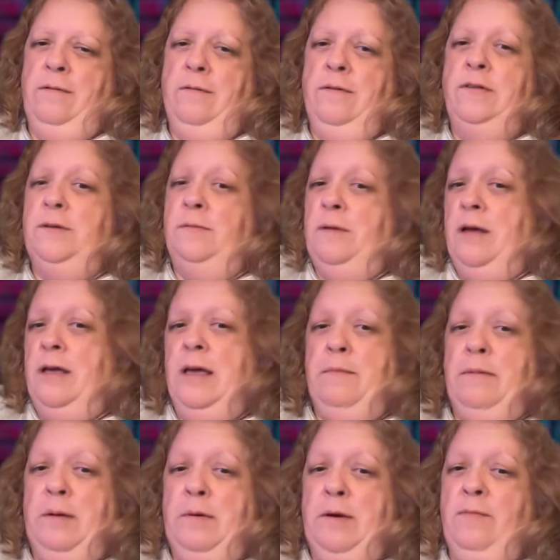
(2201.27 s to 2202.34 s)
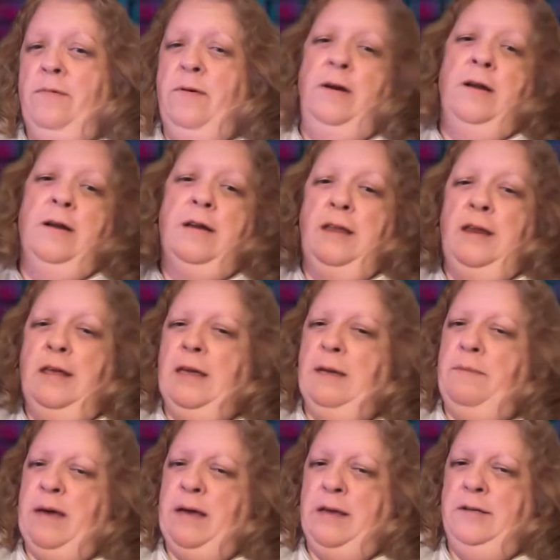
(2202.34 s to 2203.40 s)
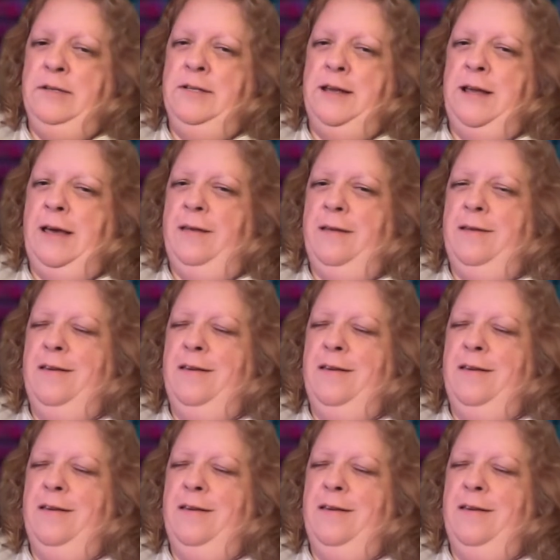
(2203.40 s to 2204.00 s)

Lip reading: which I'm not happy about. We're not going to get back into that.